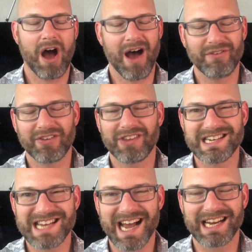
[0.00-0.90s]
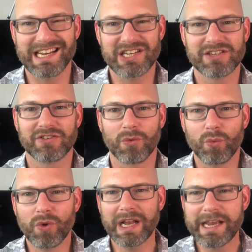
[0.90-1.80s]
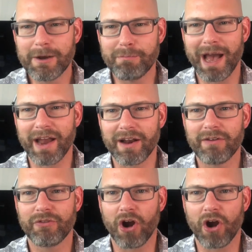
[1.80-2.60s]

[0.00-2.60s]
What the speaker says: Obviously tech niches are really competitive.